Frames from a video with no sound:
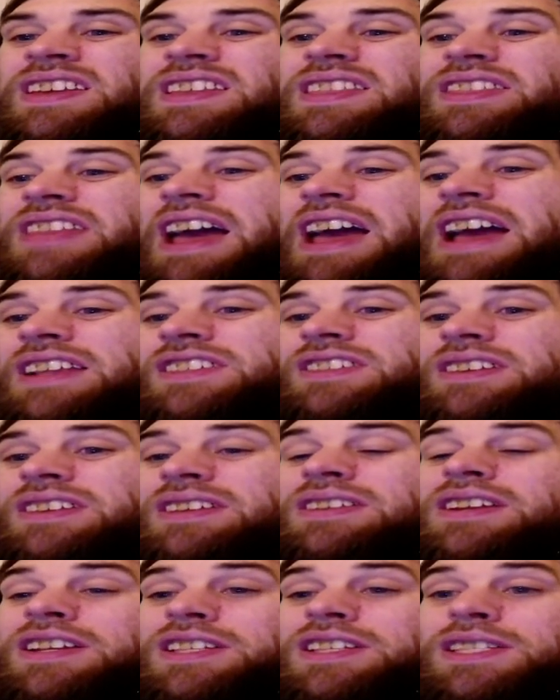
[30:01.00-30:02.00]
That's an
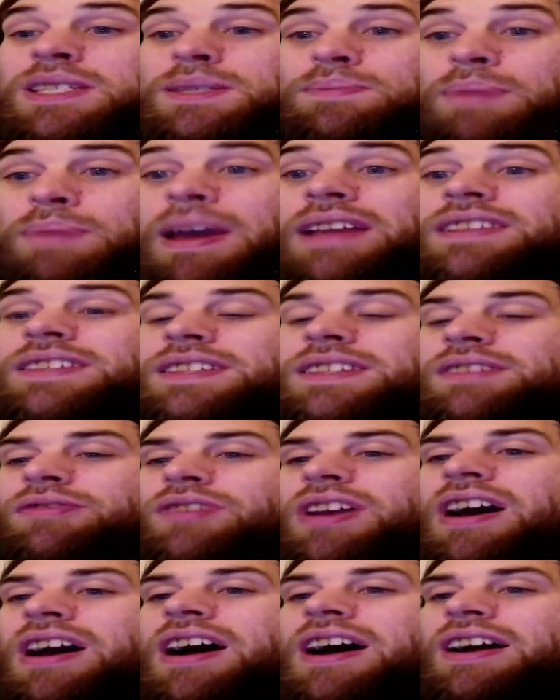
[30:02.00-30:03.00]
expensive
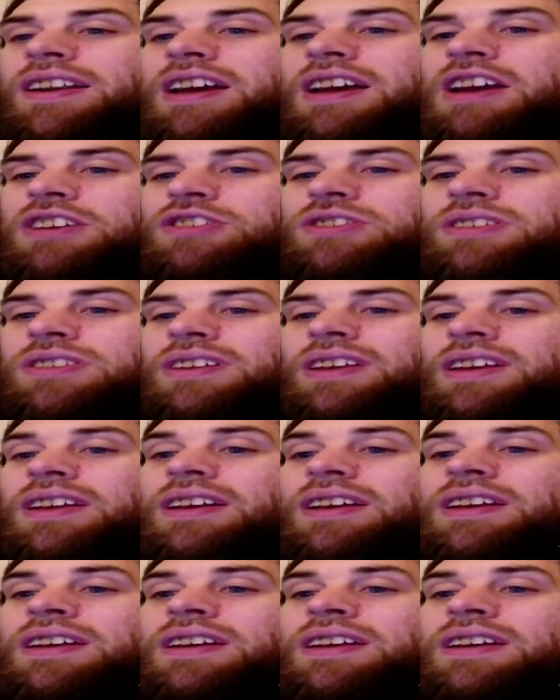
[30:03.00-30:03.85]
card, actually.